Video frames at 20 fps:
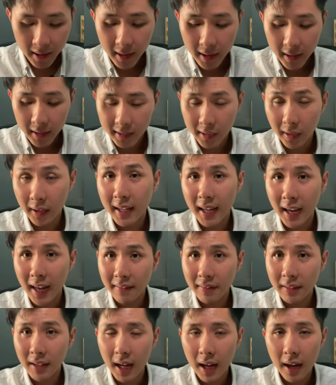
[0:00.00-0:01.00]
So
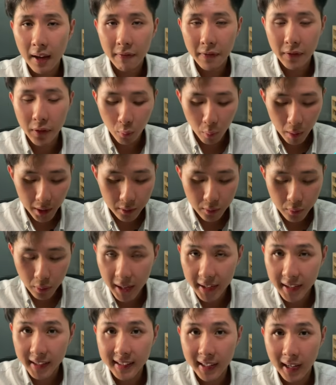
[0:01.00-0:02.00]
again, if you want to try this